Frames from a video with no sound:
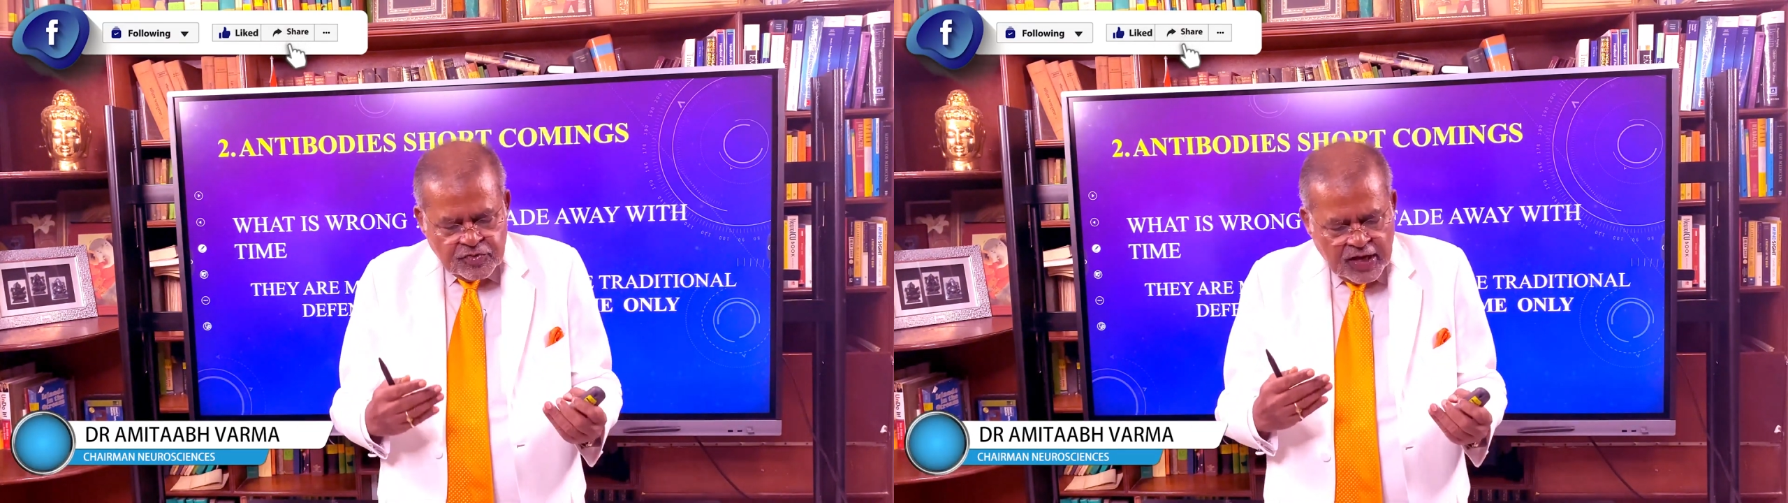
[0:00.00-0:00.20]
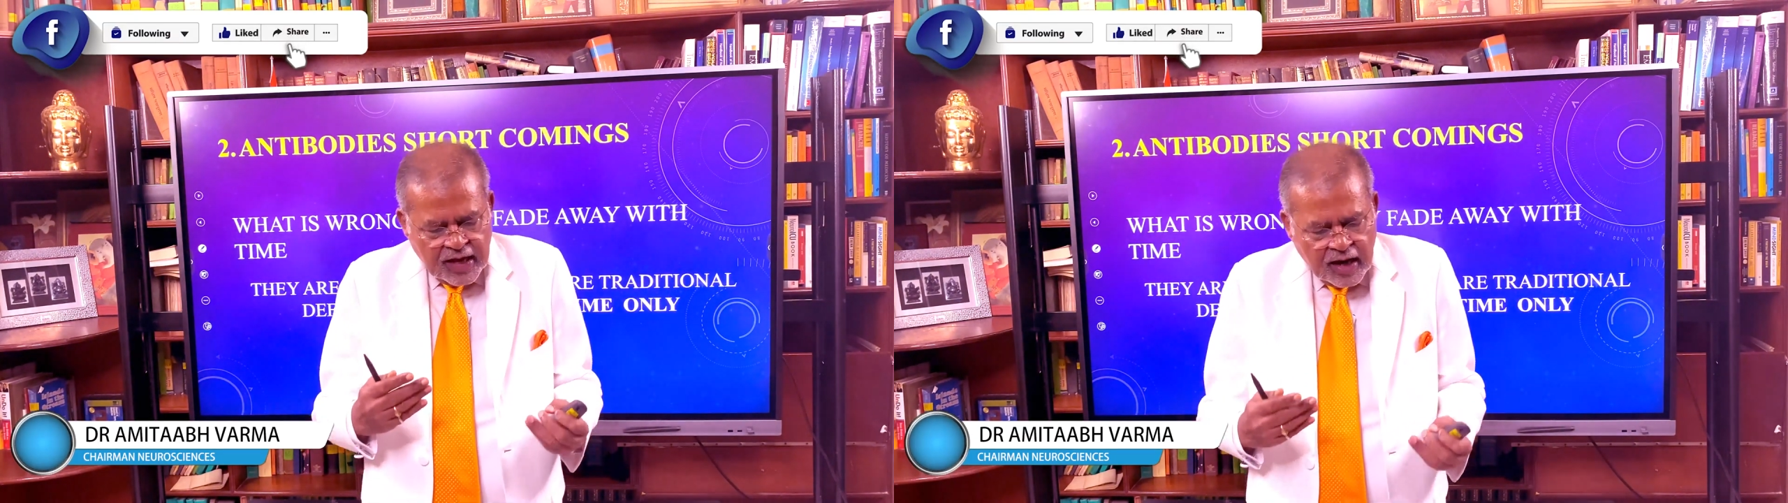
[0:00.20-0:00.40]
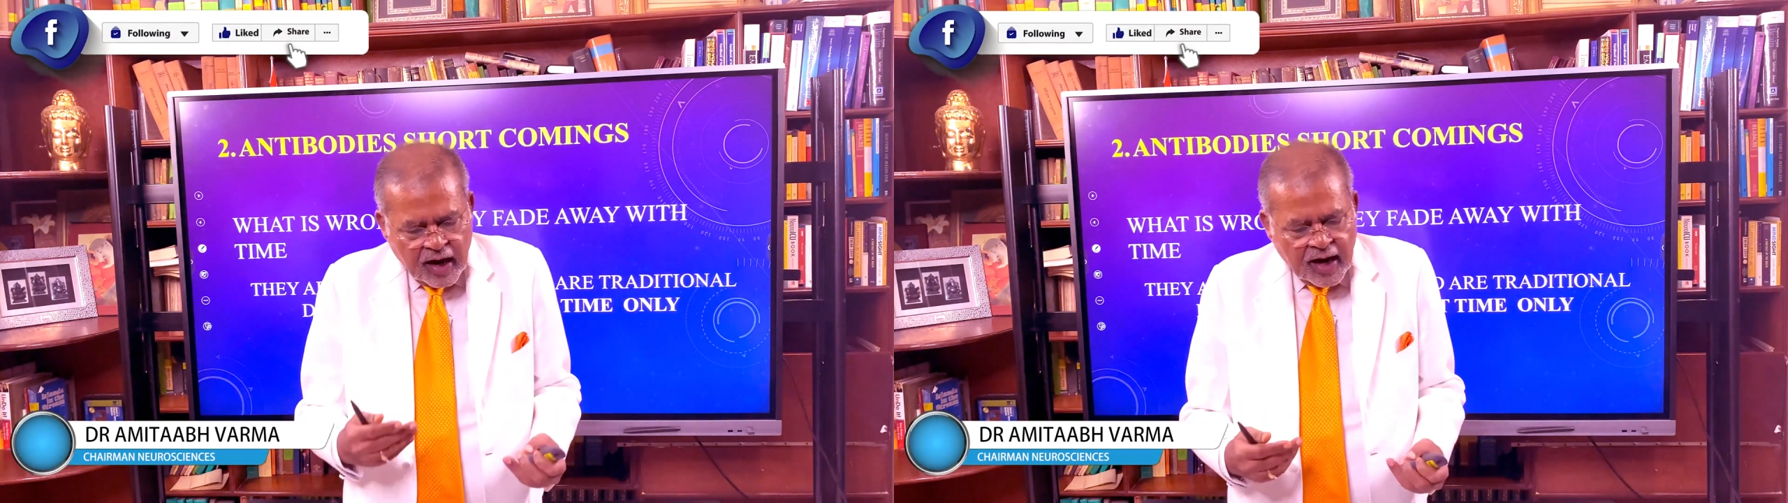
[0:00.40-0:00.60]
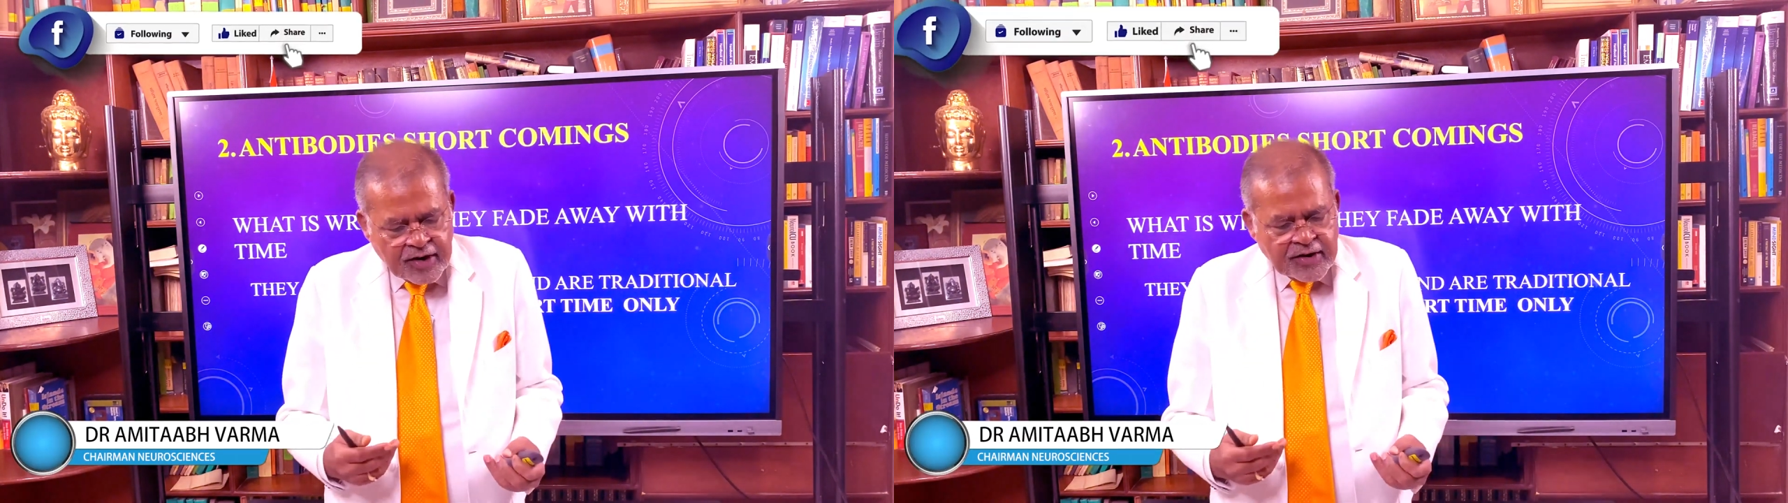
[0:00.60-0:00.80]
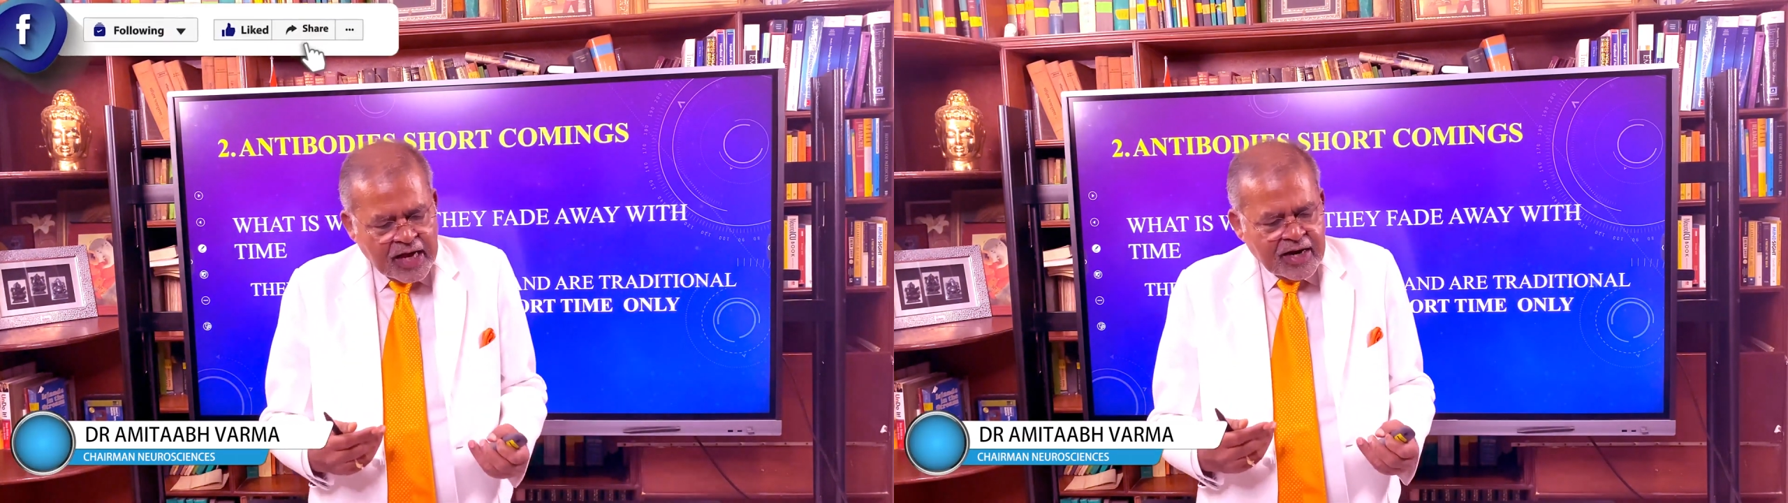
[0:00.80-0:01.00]
They
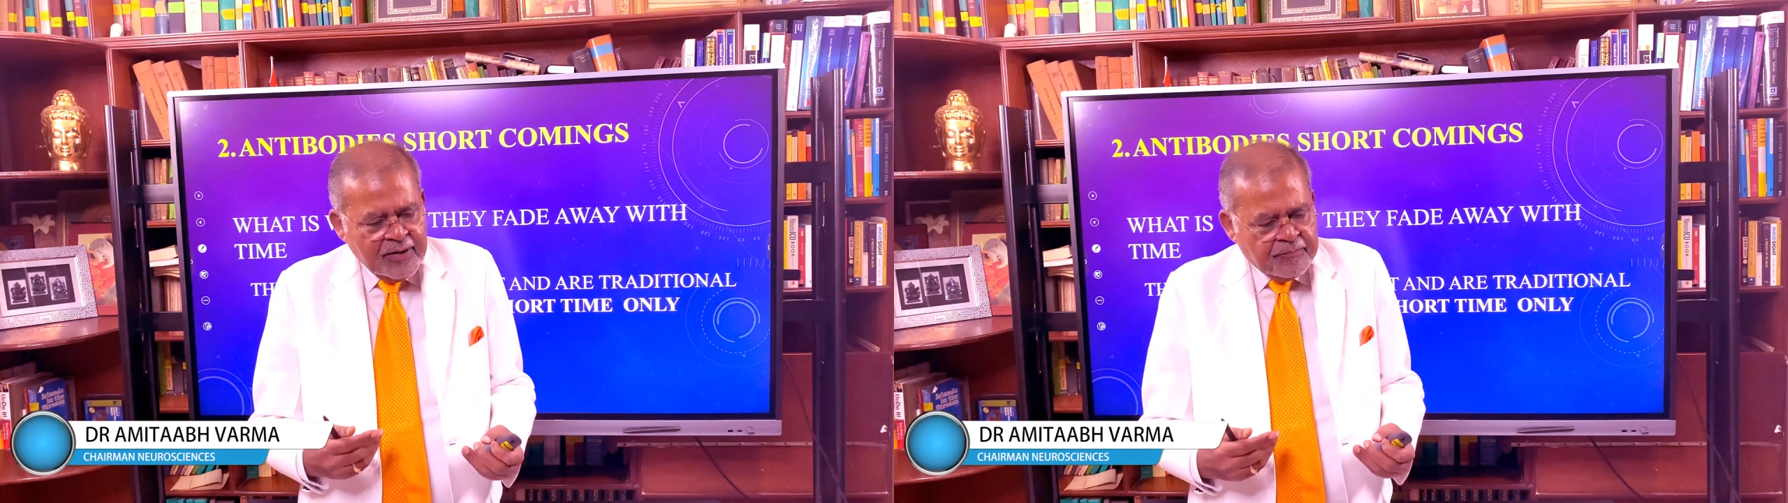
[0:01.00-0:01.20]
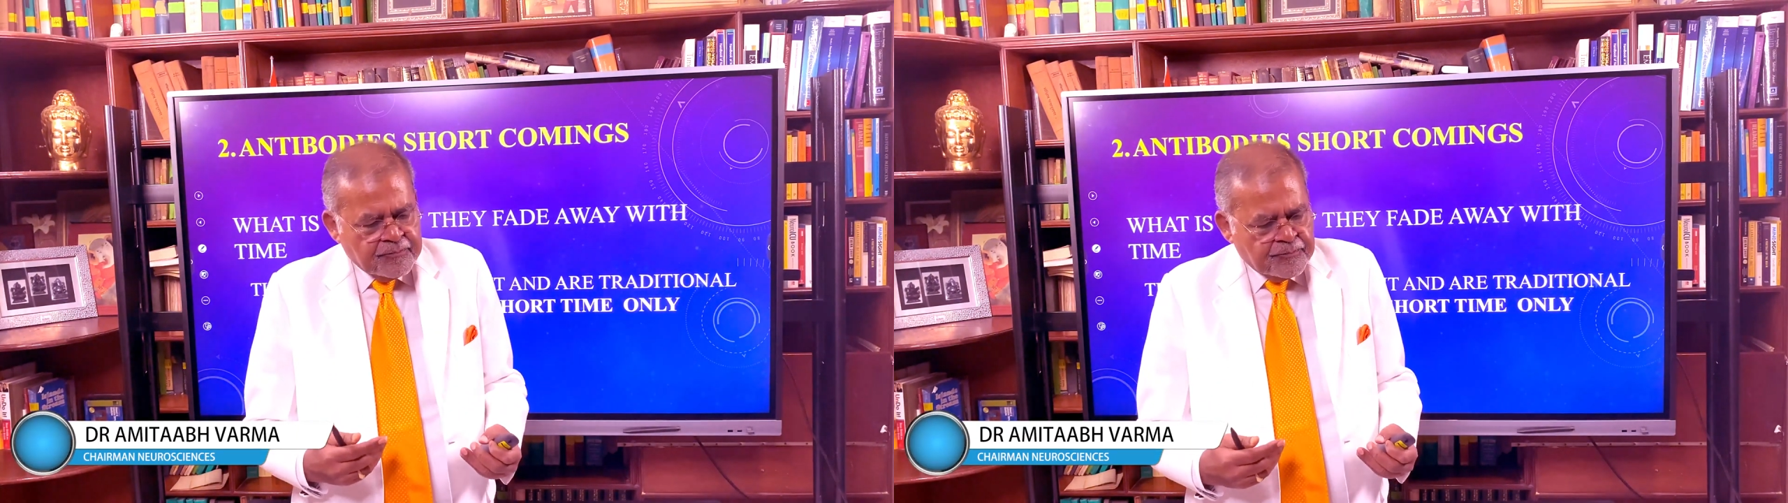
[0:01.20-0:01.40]
are really